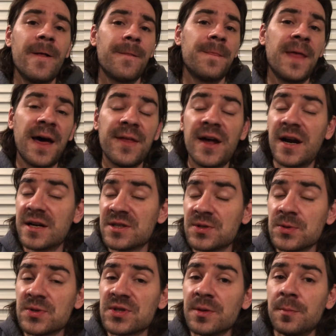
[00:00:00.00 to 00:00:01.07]
that are
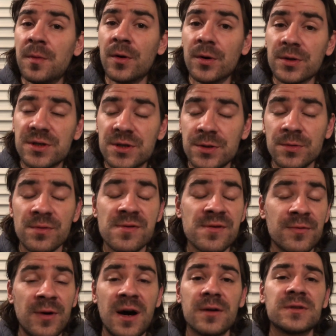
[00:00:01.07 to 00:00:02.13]
to support you
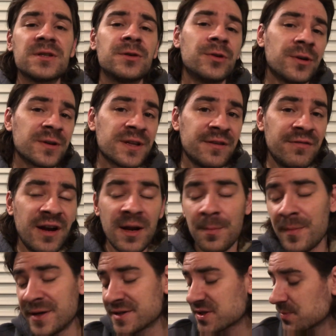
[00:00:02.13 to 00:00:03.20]
throughout your
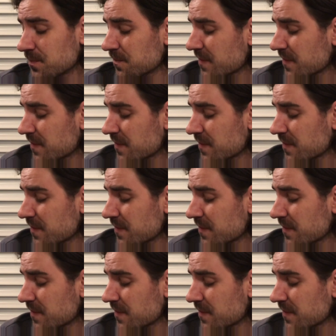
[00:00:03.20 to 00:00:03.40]
development.